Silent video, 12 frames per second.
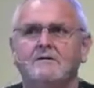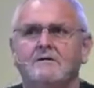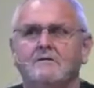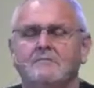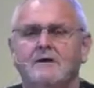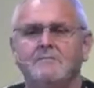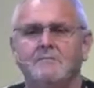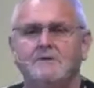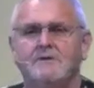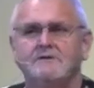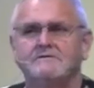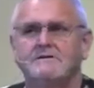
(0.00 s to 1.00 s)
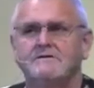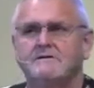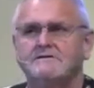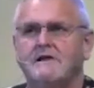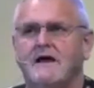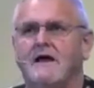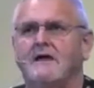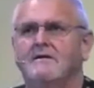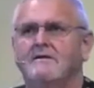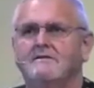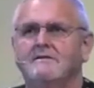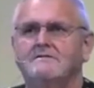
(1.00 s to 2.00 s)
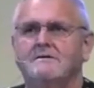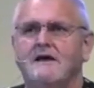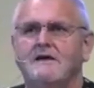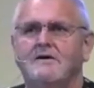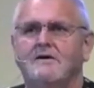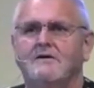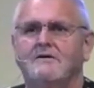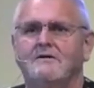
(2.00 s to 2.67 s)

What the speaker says: maybe because of this guy here.